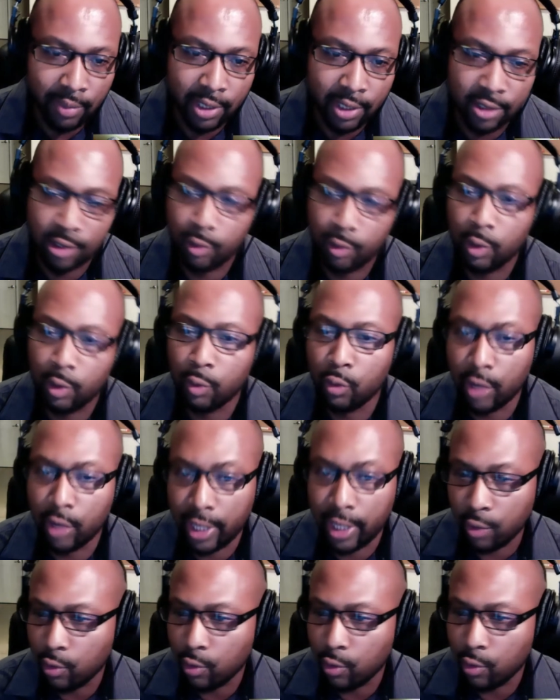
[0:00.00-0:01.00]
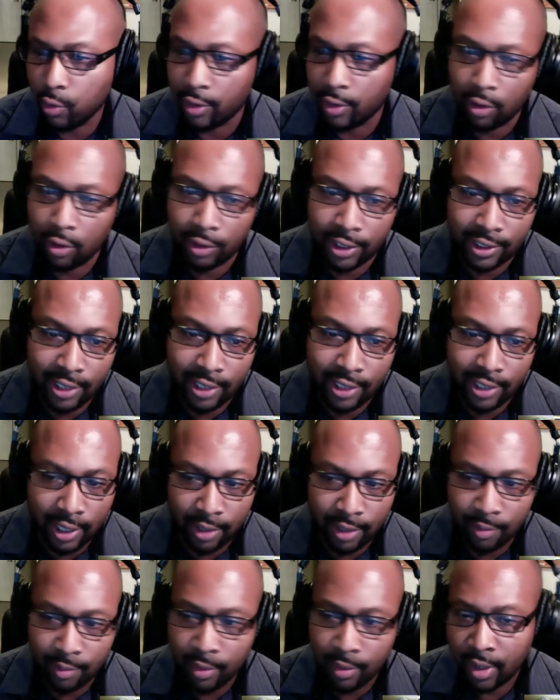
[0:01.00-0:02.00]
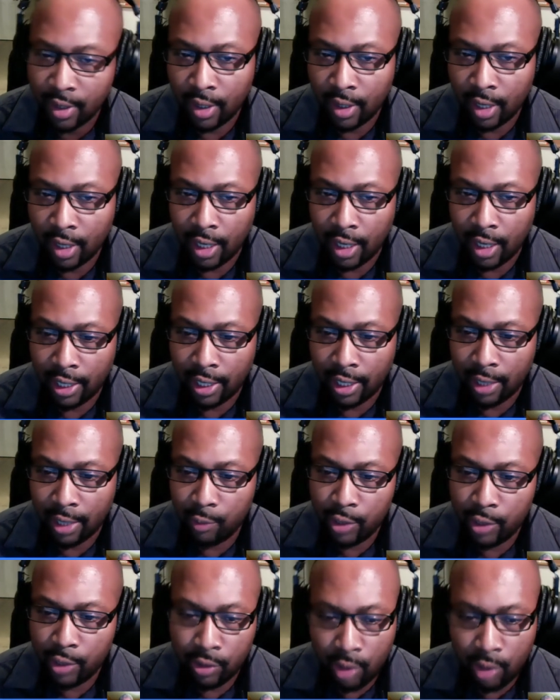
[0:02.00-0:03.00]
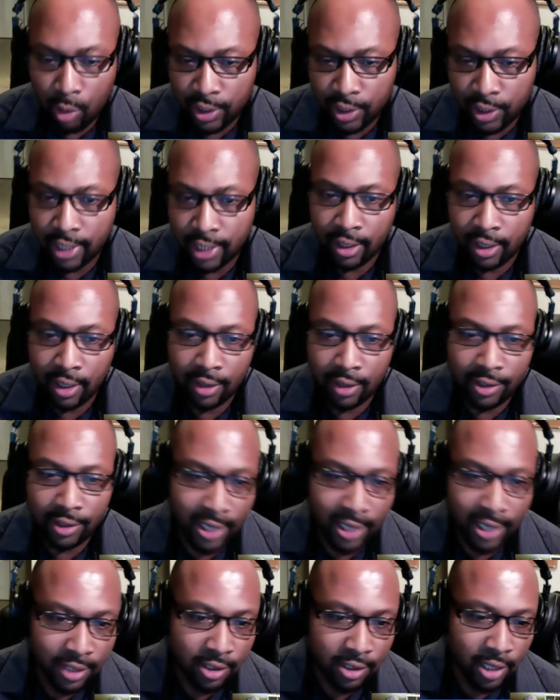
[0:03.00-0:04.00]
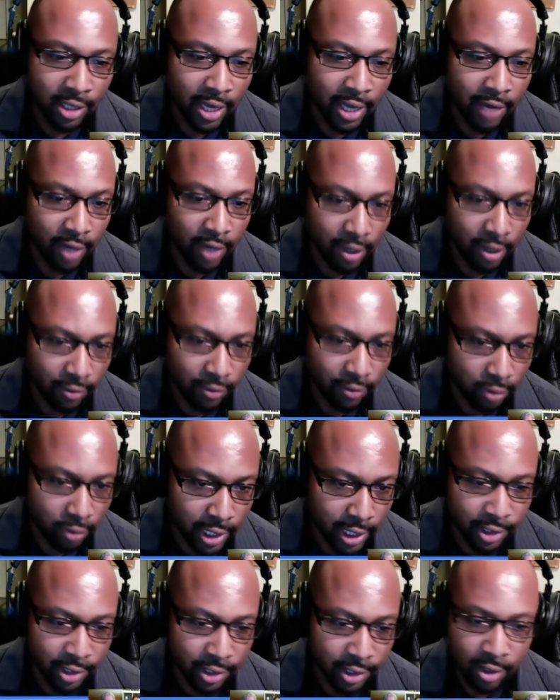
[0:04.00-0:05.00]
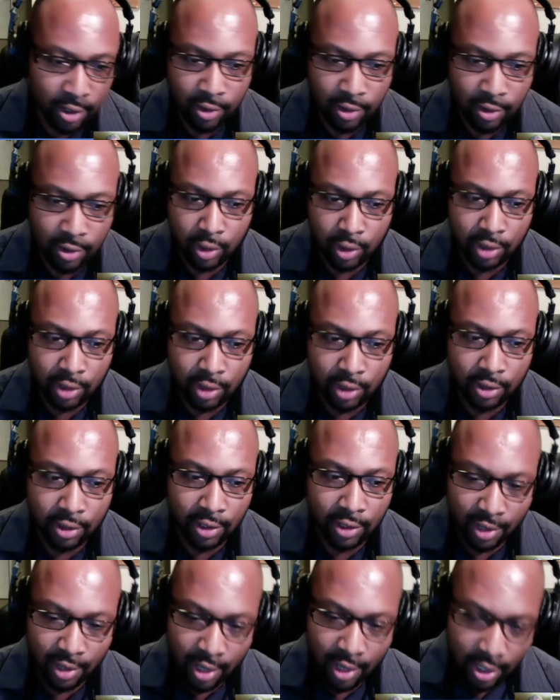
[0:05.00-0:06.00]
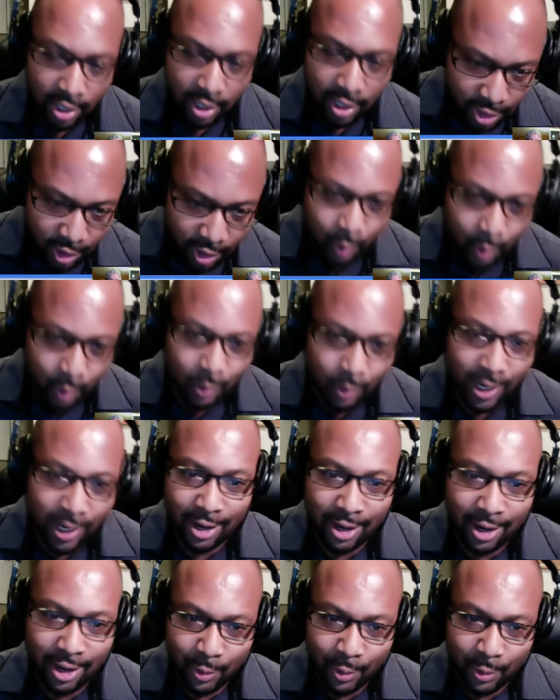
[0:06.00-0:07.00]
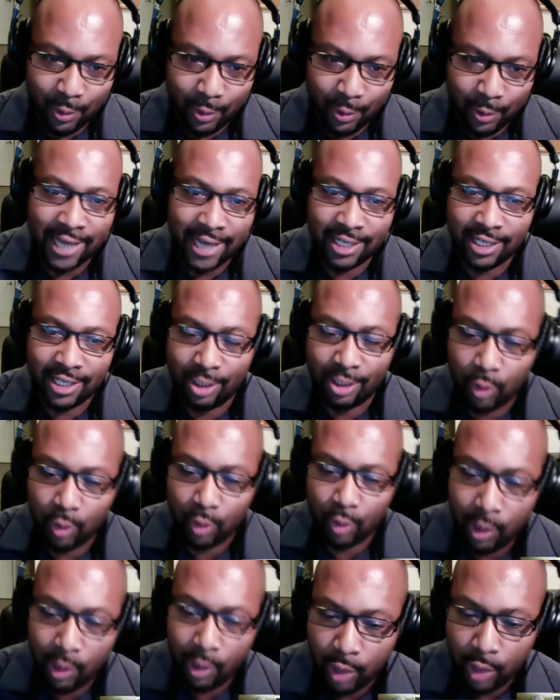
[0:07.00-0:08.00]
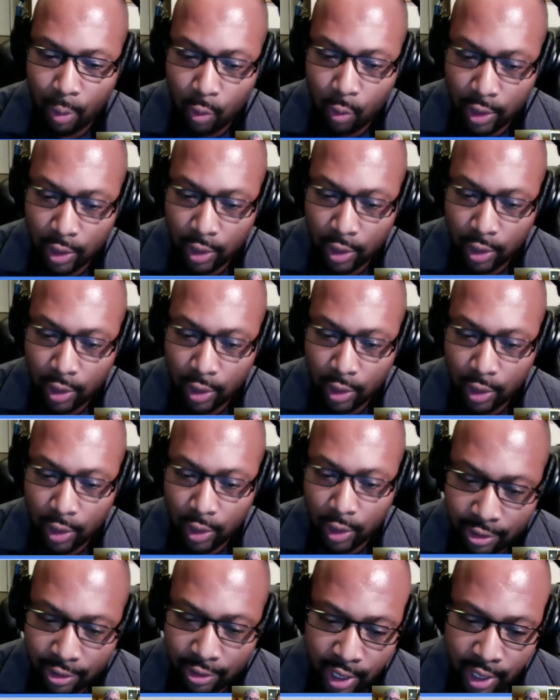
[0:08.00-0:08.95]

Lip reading: So we're running around all the time. And we don't always get a chance to have conversations or to just slow down and relax and enjoy one another.